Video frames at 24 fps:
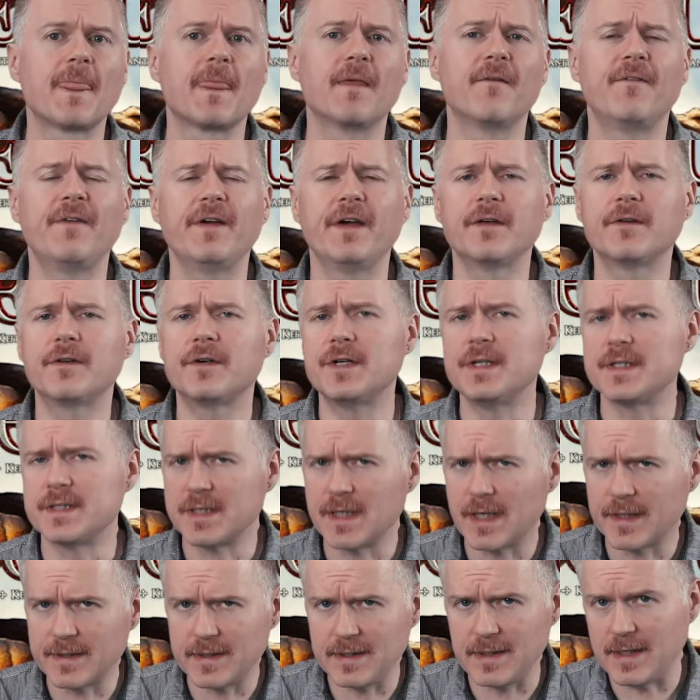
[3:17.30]
failure is
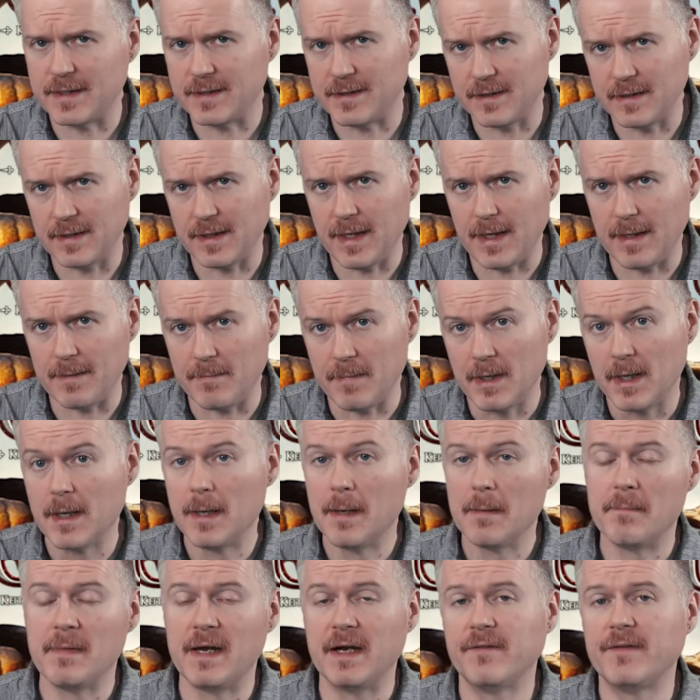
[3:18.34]
not the end of the game.
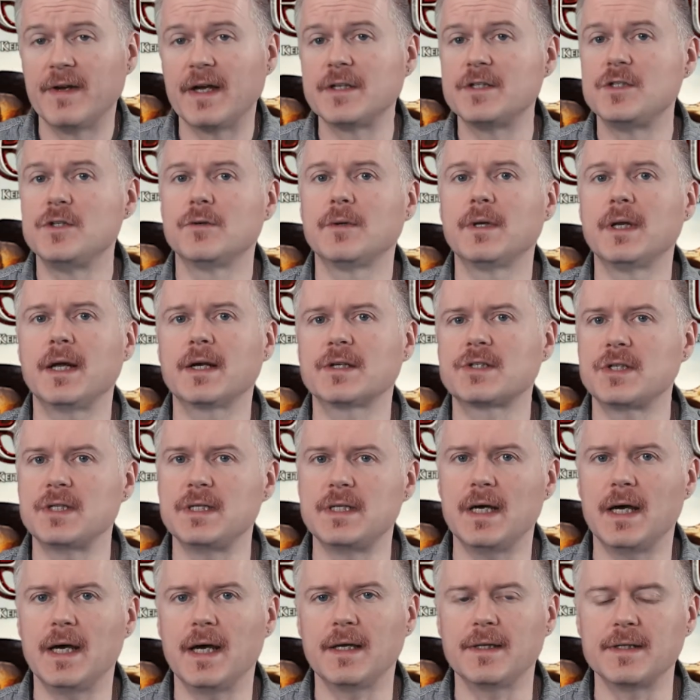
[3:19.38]
Matter of fact, you can actually
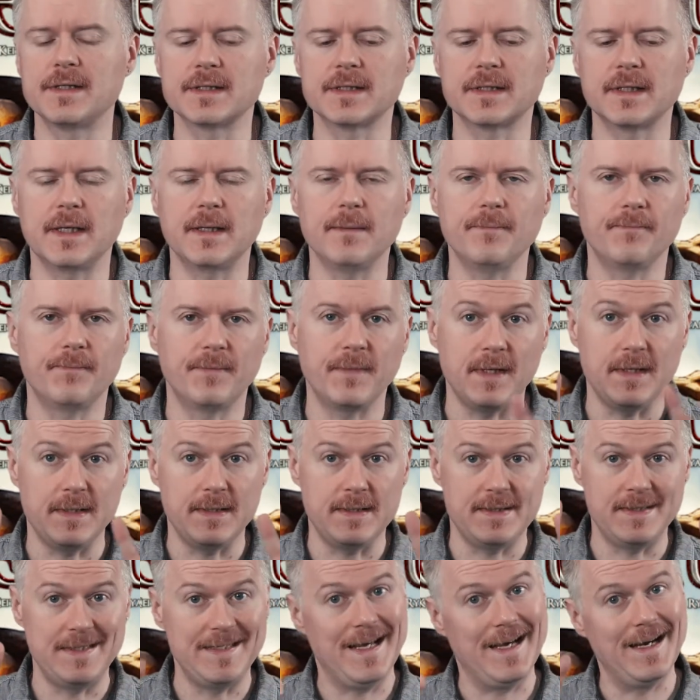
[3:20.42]
die in this game.
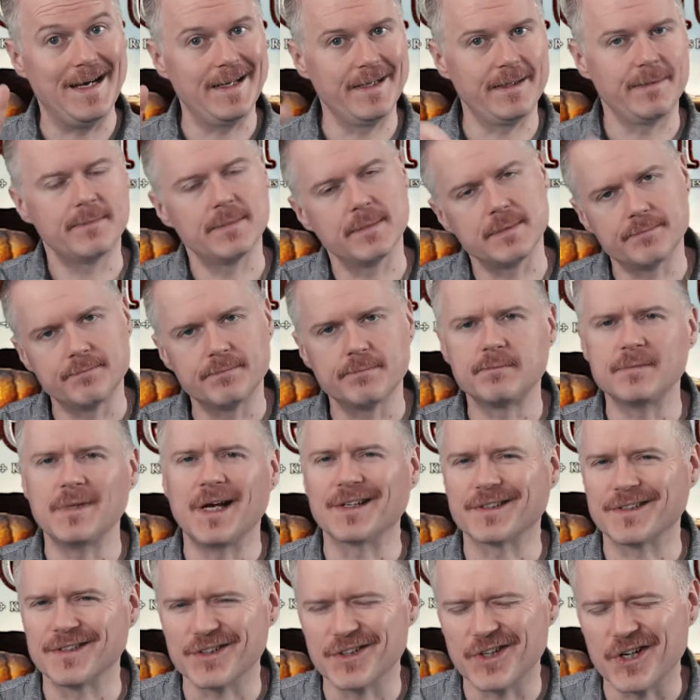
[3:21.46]
Die,
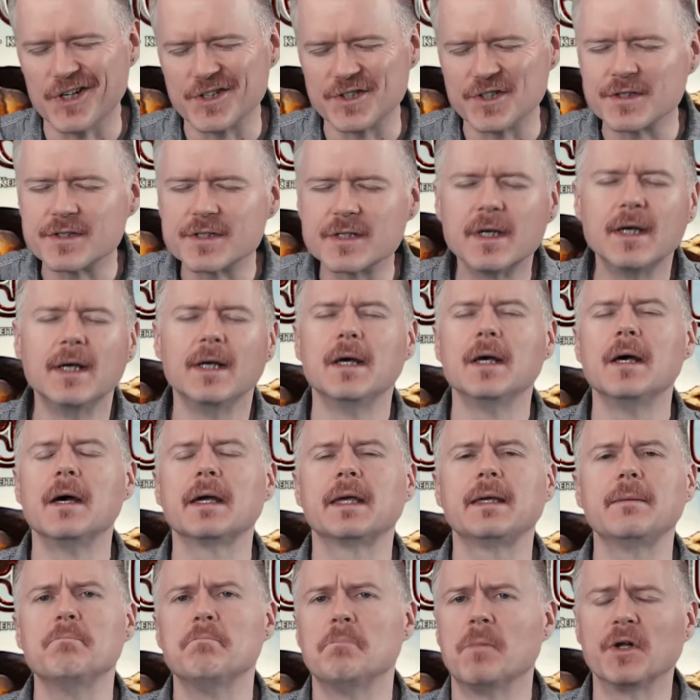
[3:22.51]
knocked unconscious,
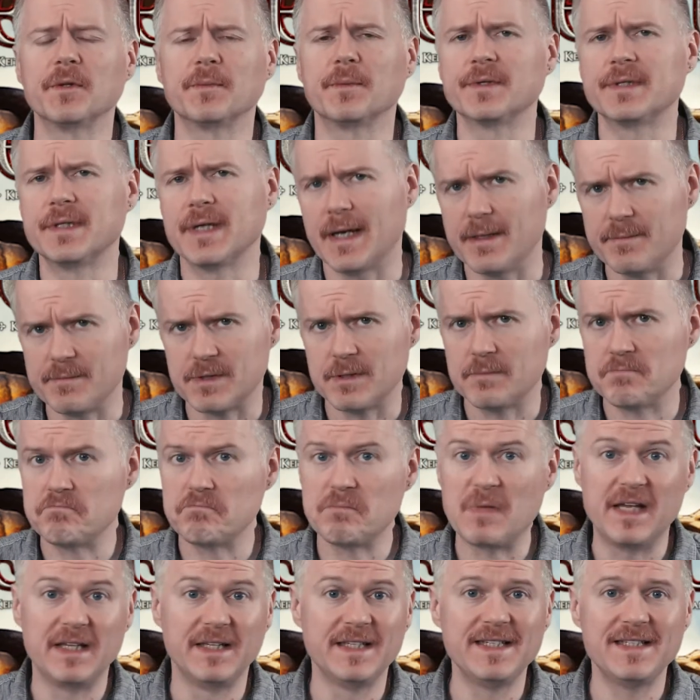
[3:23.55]
multiple times,
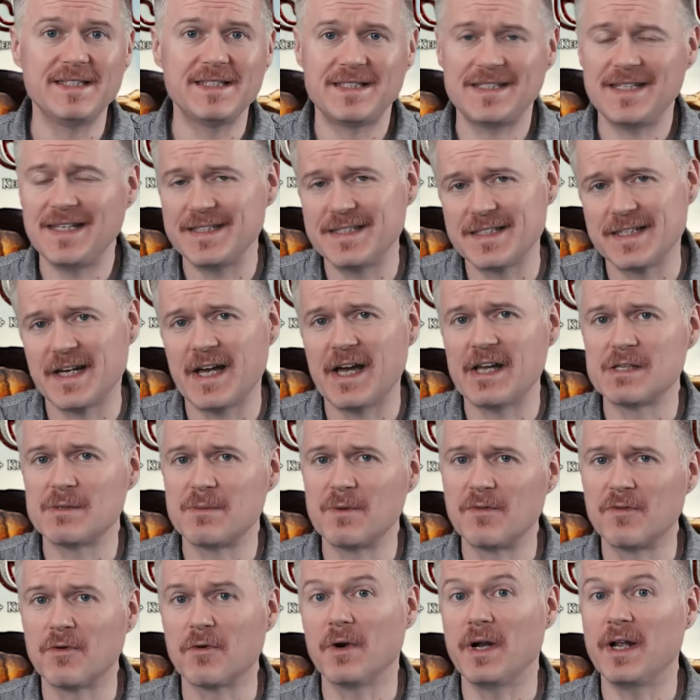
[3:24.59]
at least 10 times
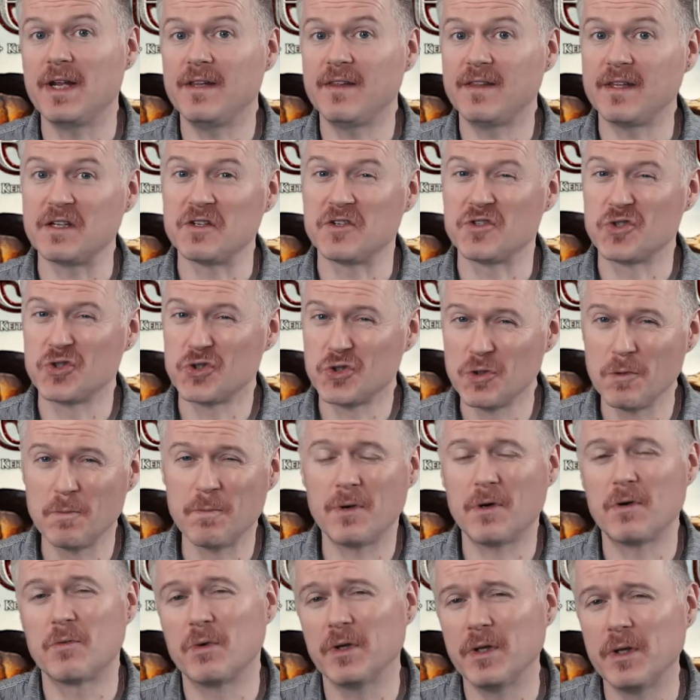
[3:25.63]
before anything
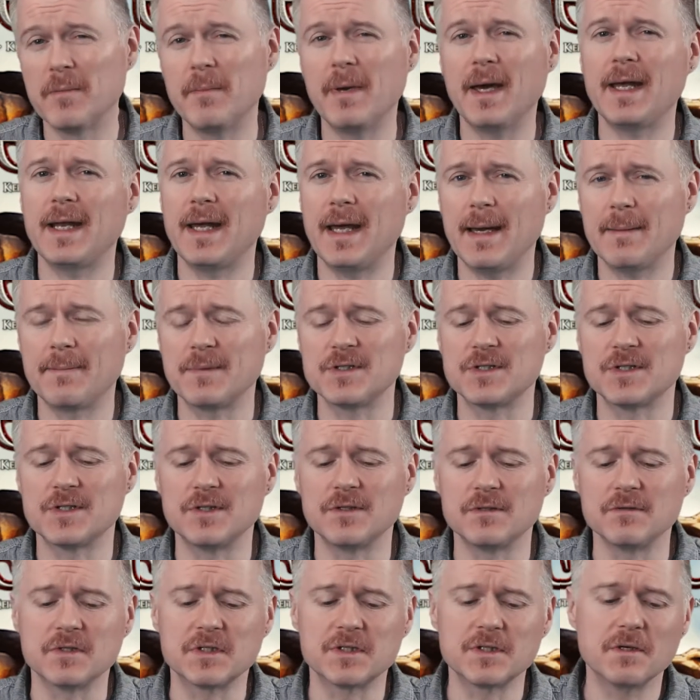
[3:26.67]
super, really bad happens to
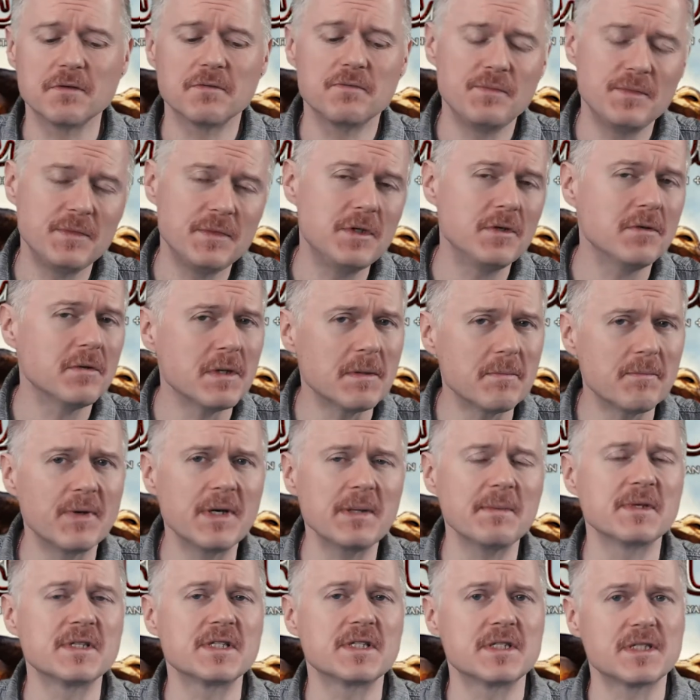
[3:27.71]
you. So you can pretty
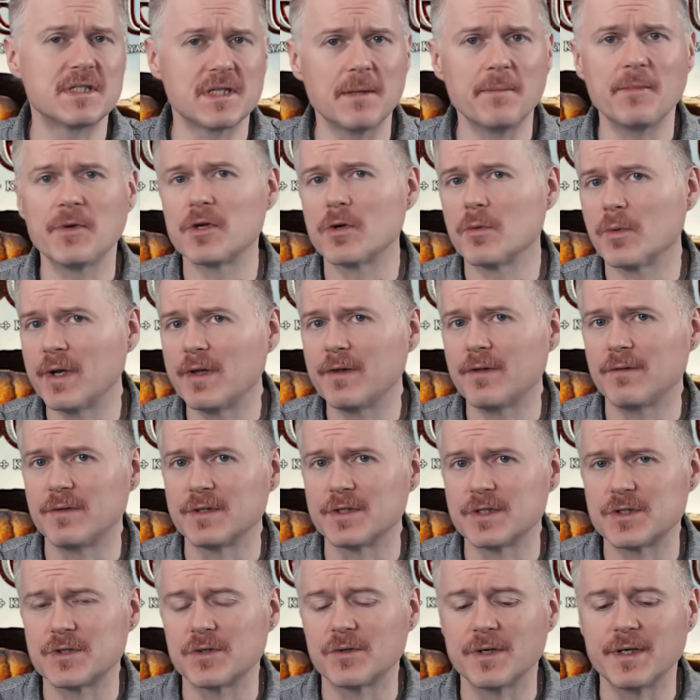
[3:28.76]
much stumble your way through the
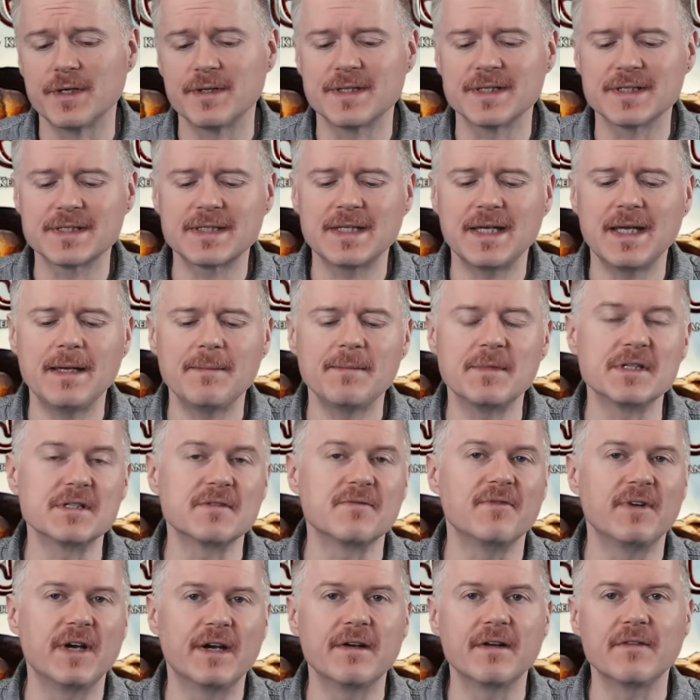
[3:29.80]
story. This game is
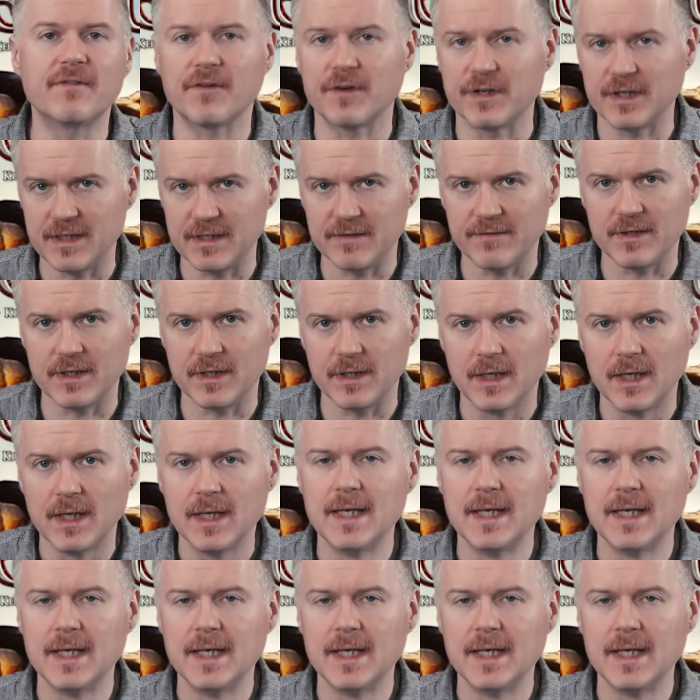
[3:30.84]
very forgiving.